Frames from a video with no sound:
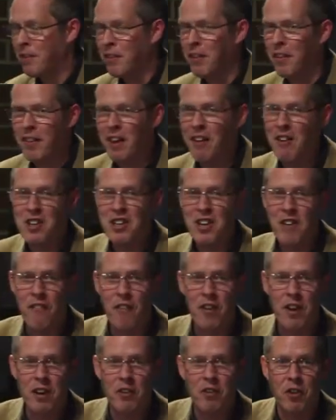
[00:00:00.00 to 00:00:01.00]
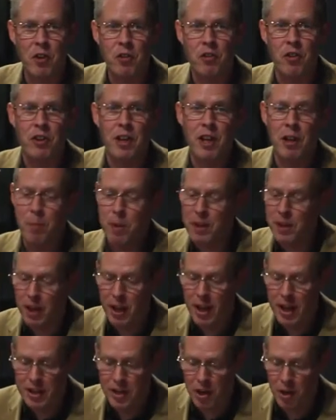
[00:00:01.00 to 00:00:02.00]
that there are different issues to deal with,
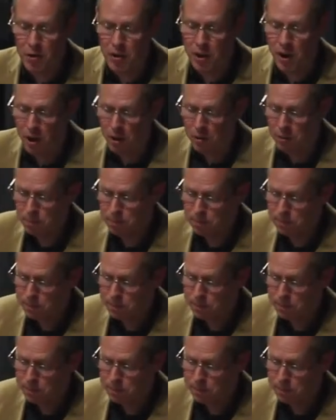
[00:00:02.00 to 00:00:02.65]
I don't know.